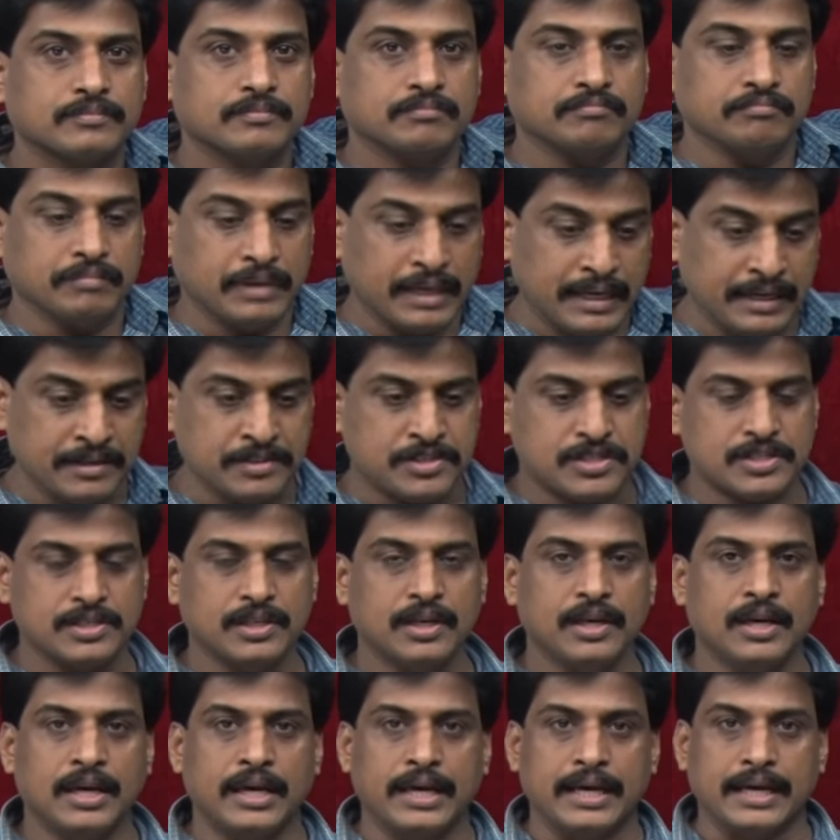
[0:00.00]
Means
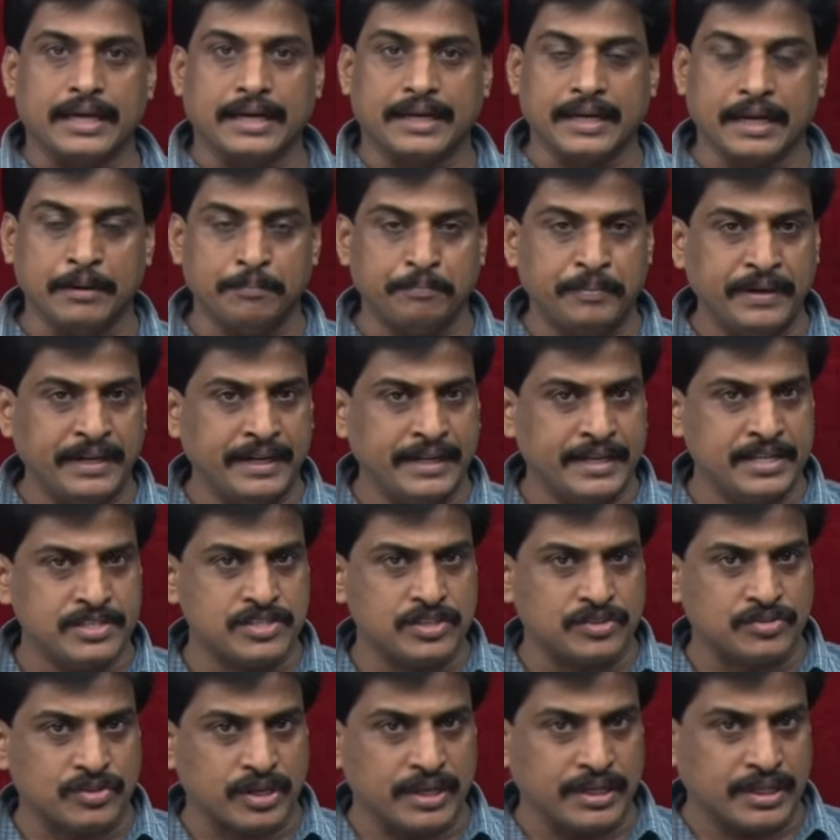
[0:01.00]
grep it
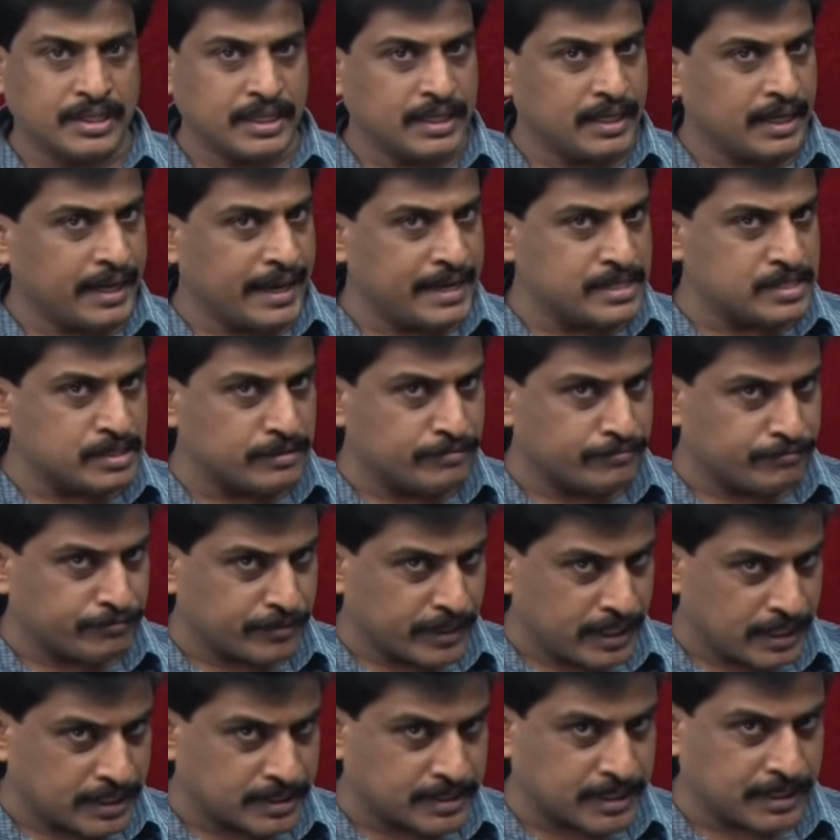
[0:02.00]
is treating as a
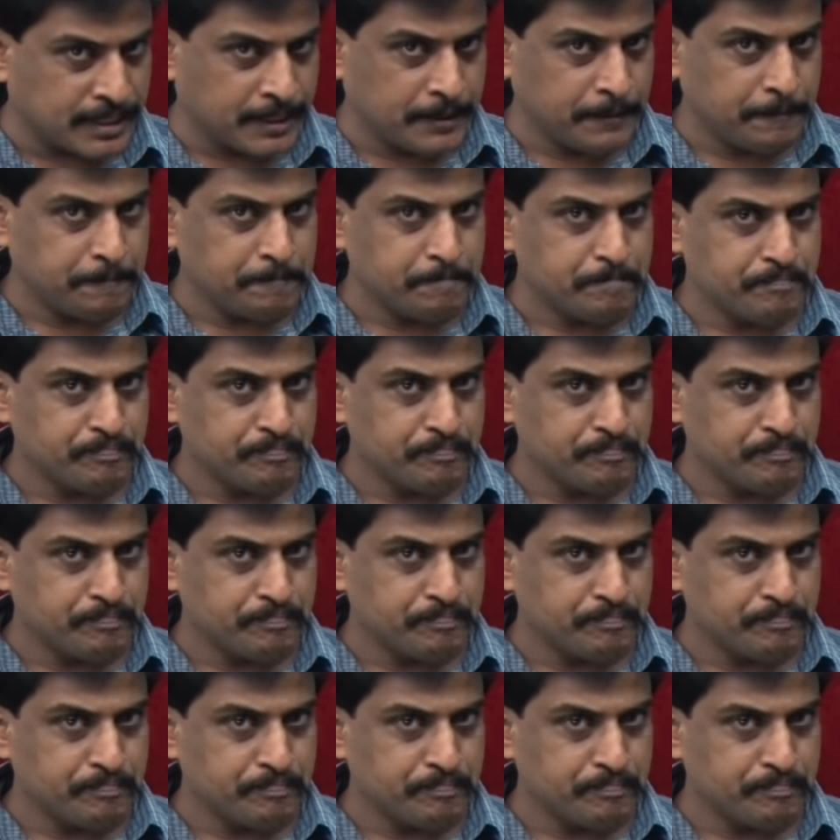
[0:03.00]
filter,